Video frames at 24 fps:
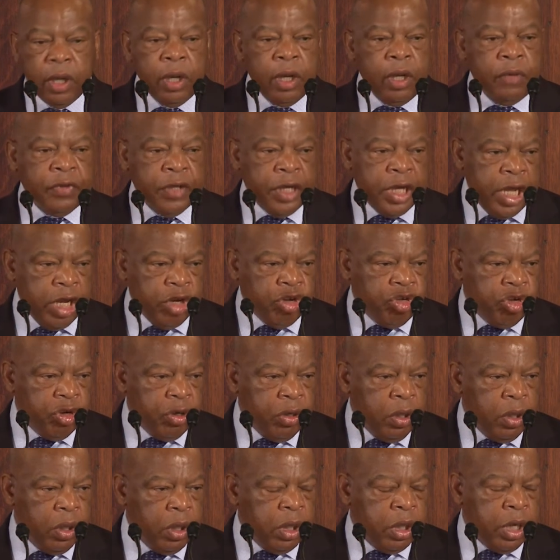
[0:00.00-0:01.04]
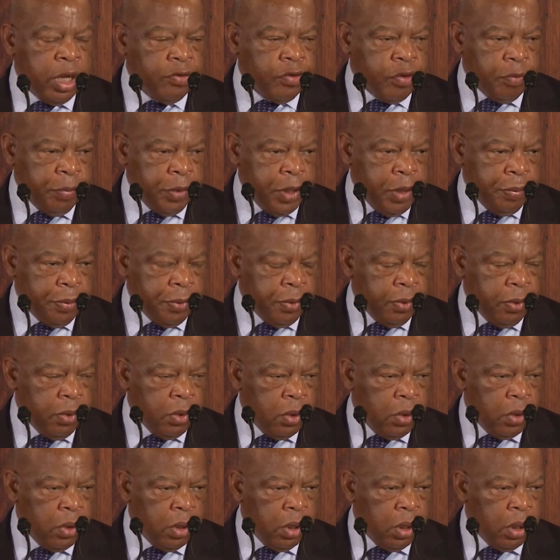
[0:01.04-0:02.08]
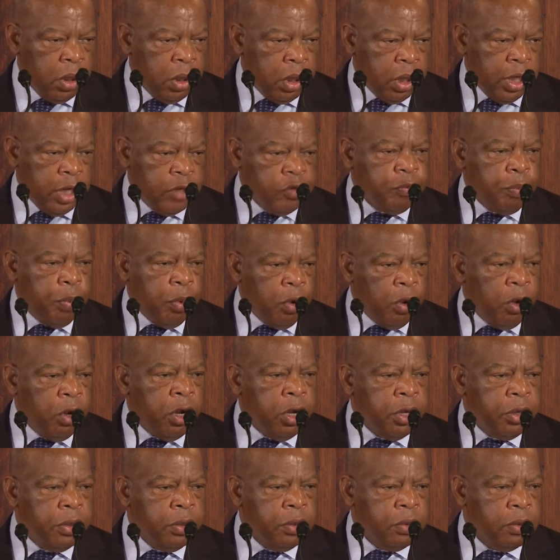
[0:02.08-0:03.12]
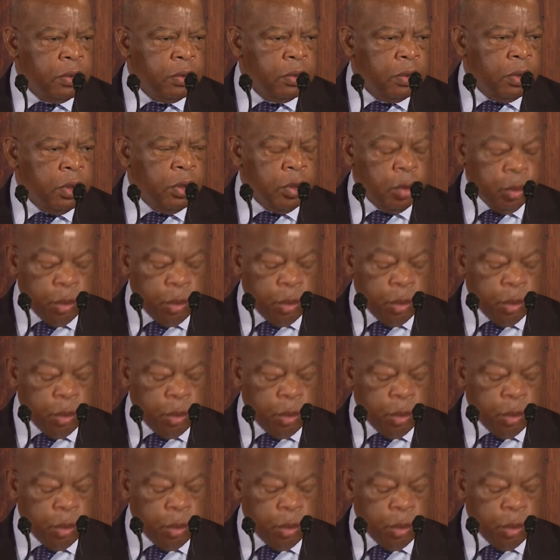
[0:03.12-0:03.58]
as a nation and as a people and as part of the